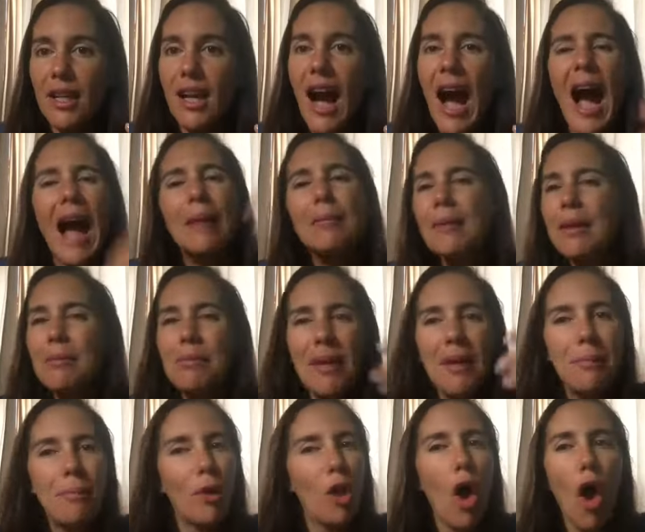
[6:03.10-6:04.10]
I meet
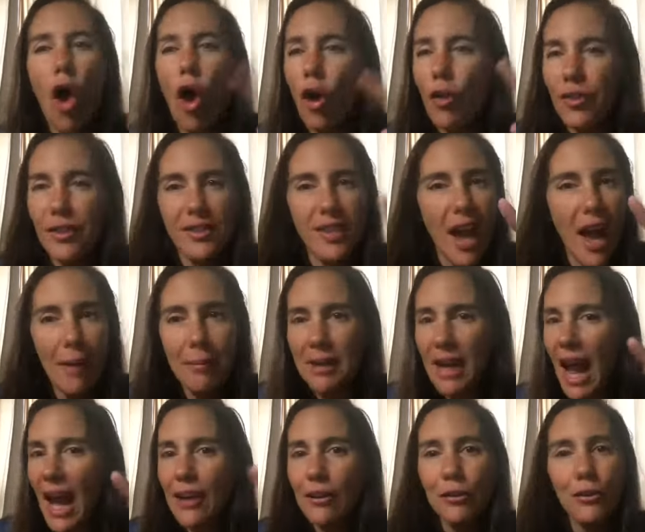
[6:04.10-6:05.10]
people all the time and
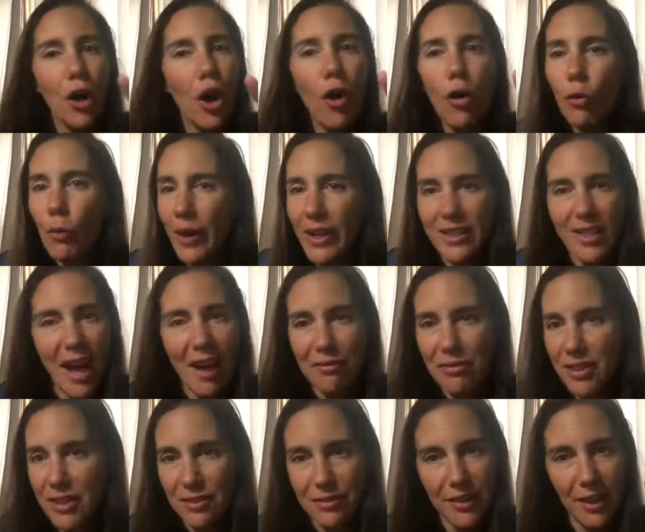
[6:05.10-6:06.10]
I don't always have
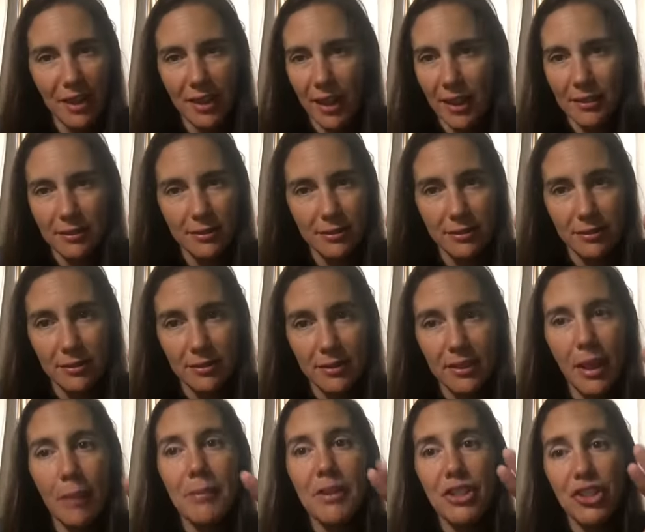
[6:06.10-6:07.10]
this feeling.
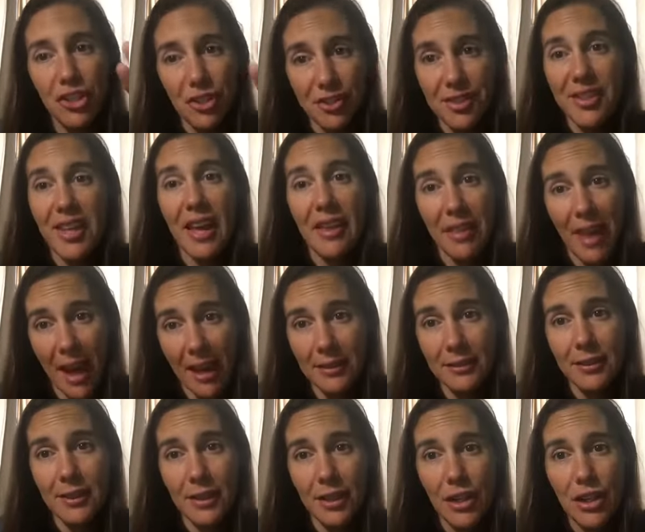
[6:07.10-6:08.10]
Let me just say that.
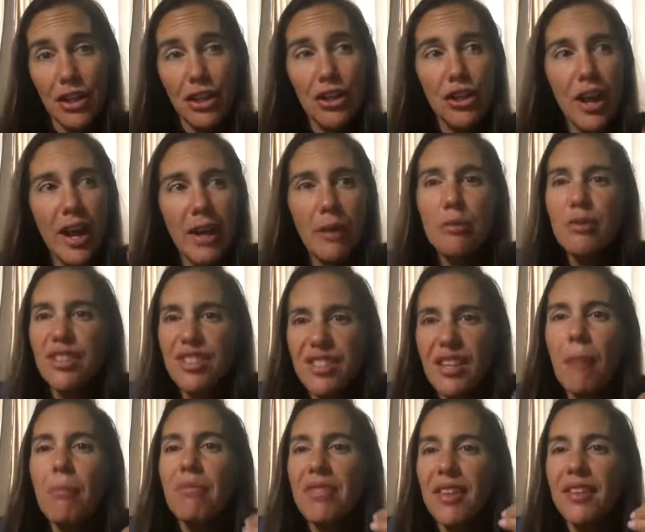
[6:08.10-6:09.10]
It was
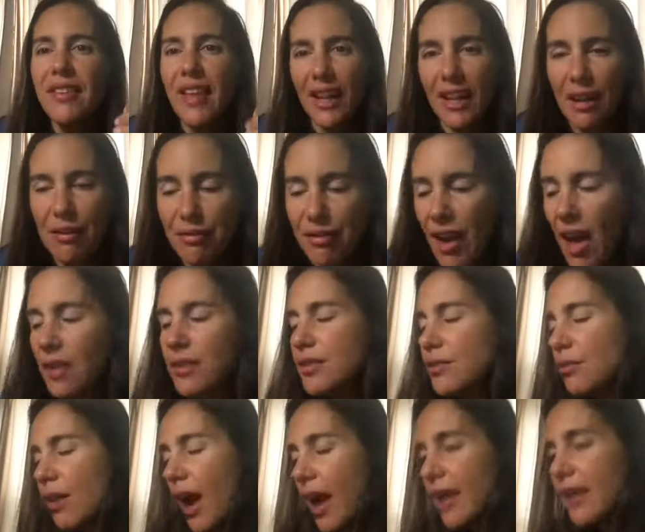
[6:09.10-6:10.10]
something that I felt,
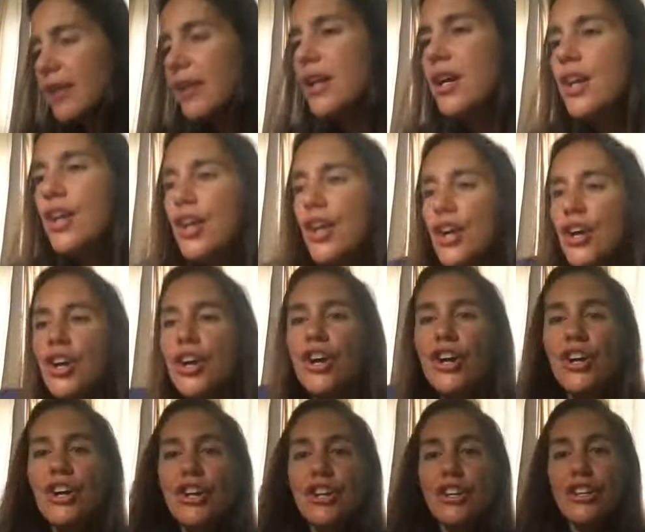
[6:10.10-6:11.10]
right?
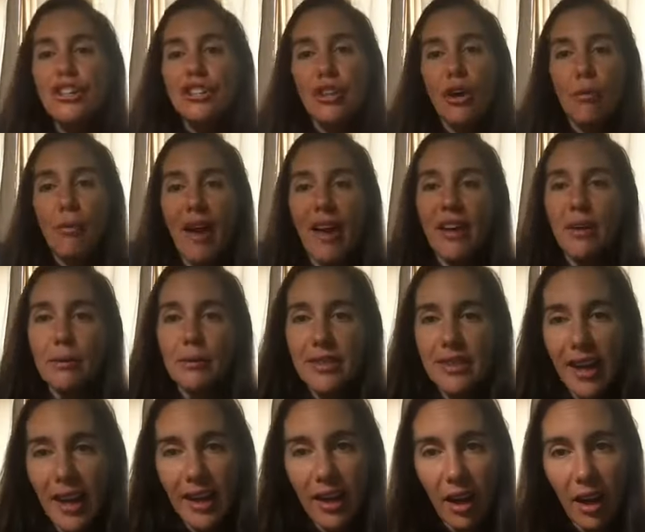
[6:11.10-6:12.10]
So Michael was
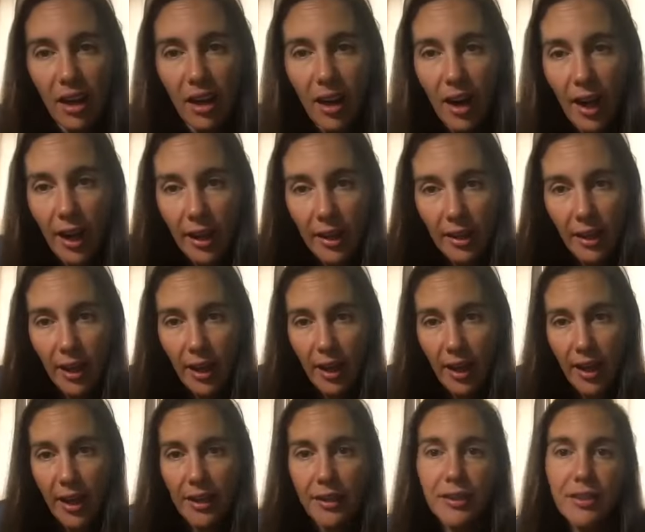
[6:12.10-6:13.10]
like, all right, go
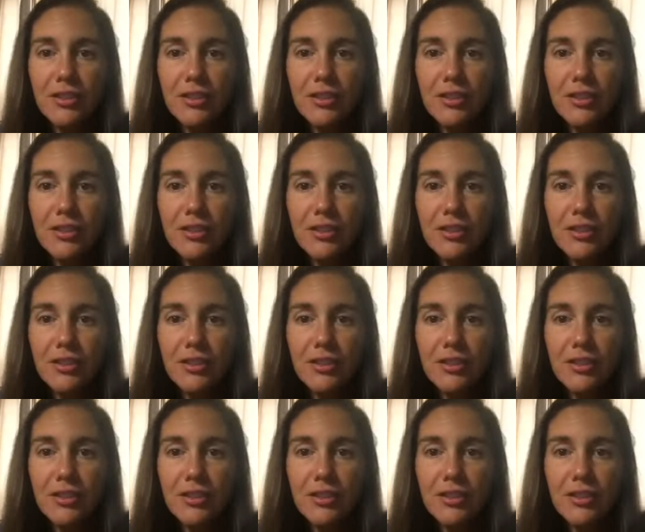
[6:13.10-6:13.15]
ahead.